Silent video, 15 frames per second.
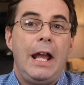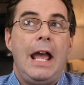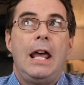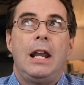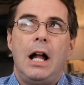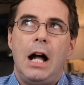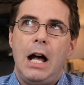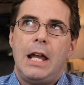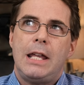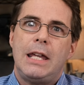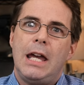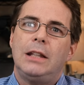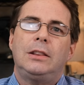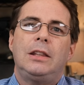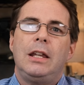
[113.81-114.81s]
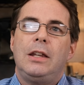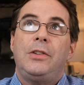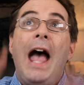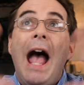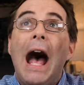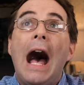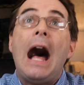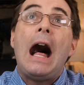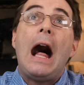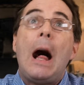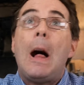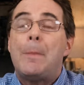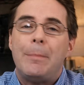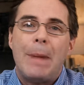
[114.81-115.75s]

and I get these "help,